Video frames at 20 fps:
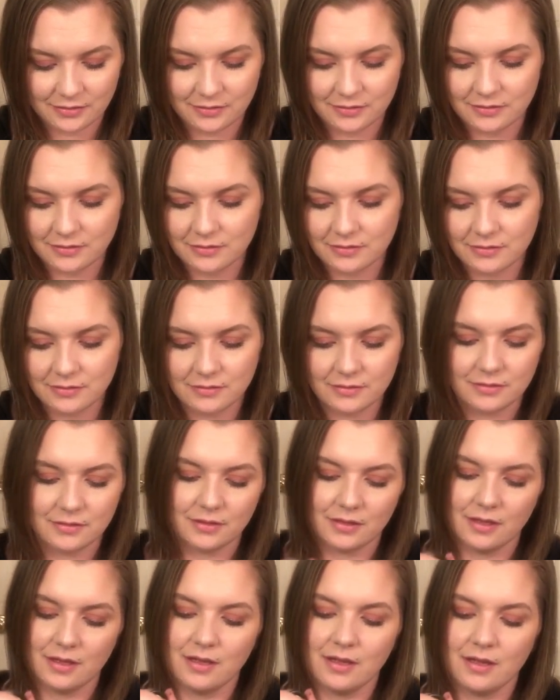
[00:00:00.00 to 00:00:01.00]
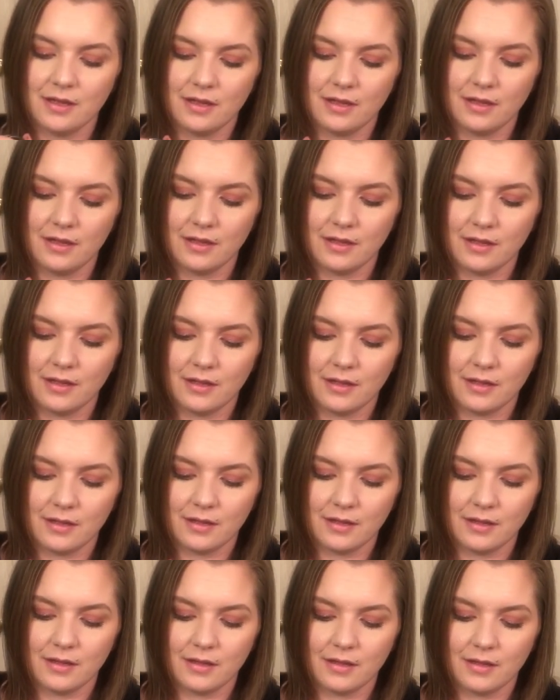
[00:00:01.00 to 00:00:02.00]

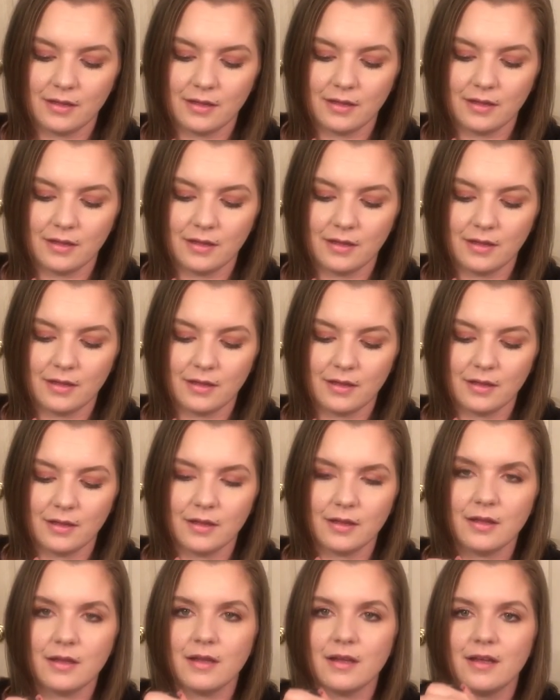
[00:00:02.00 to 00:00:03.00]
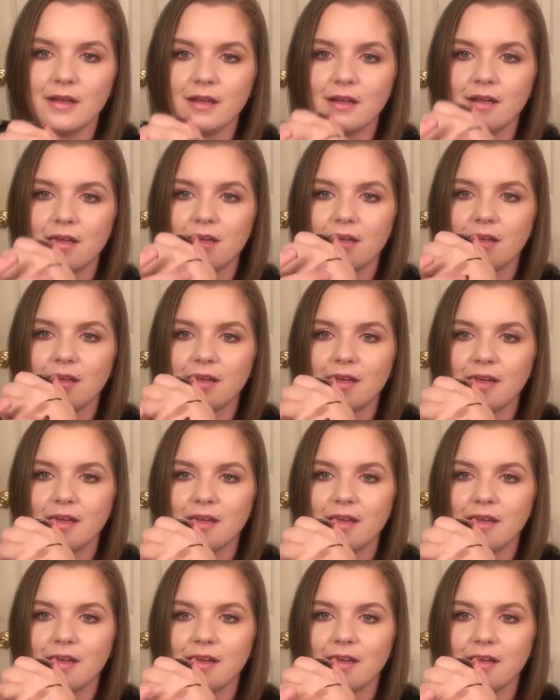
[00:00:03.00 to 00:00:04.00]

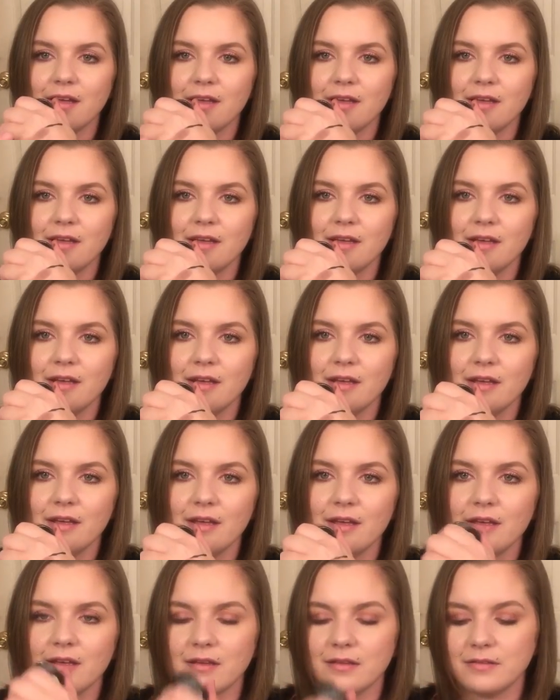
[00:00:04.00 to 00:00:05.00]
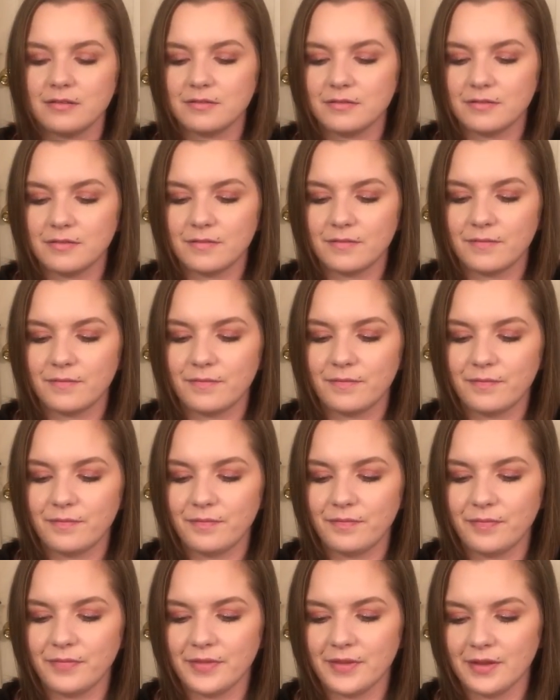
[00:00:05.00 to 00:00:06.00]
No one is speaking in this clip.